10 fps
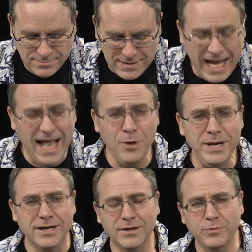
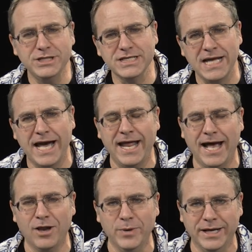Halloween. We just had
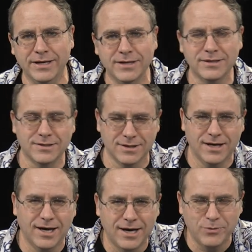Halloween,
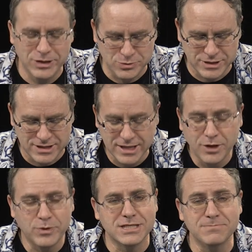which
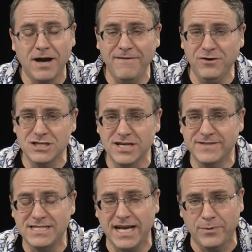is my version of a
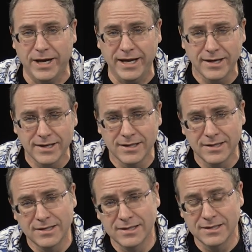segue.
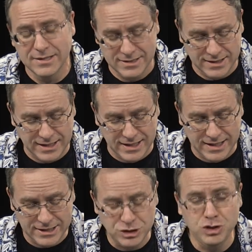
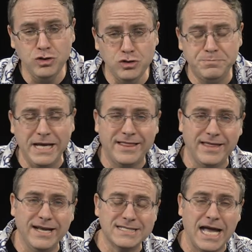Two big
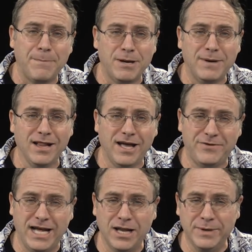things happened in my life
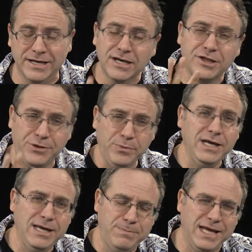at Halloween.
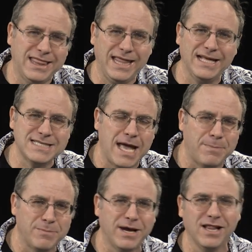Three big things
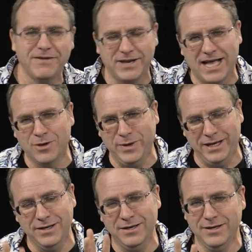happened in my life at
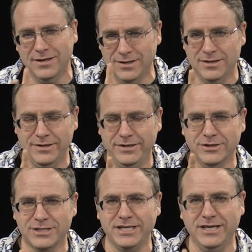Halloween. You'll
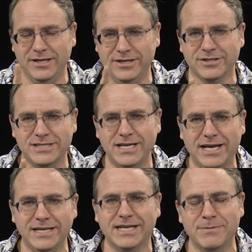see. I
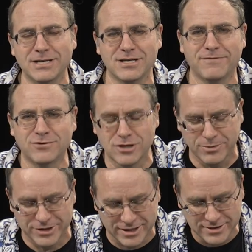didn't get myself in trouble
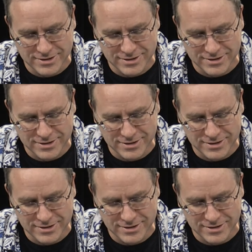there.